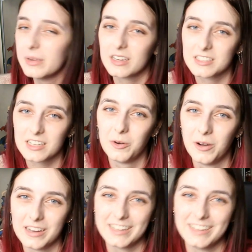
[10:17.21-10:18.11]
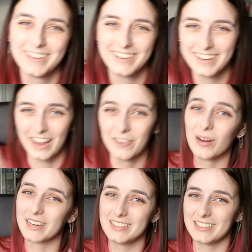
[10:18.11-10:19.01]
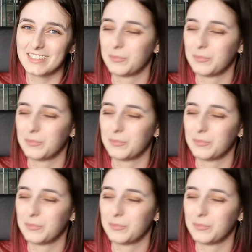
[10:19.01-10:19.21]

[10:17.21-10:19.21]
because I wanted to